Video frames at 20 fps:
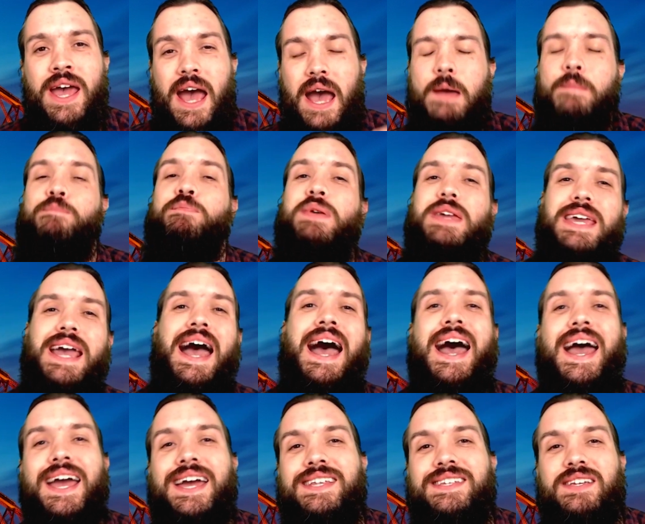And be
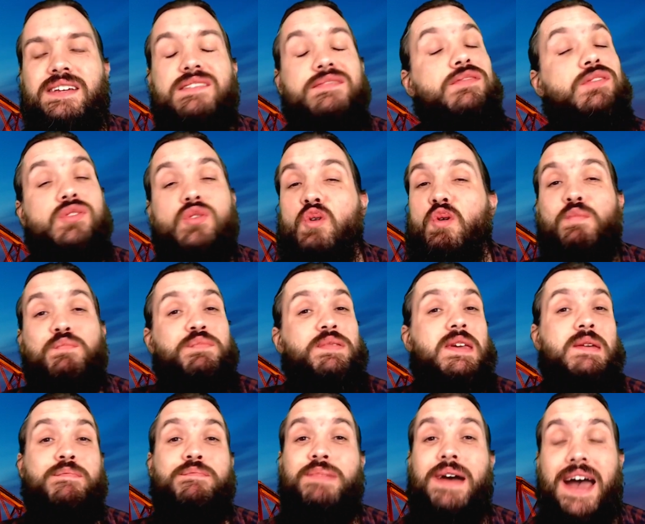active, don't
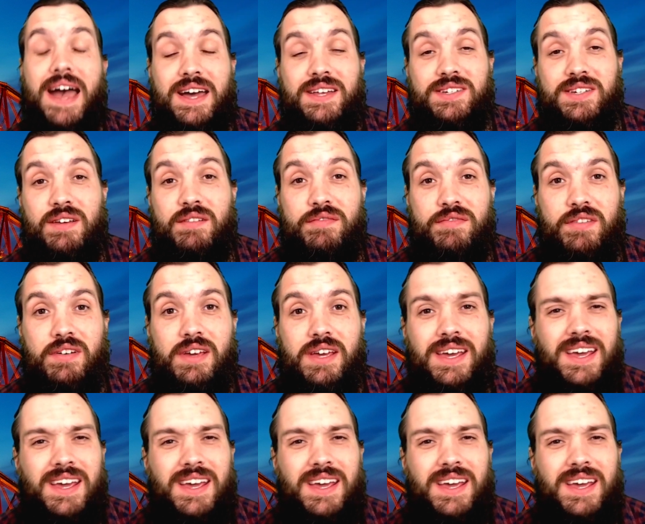be passive.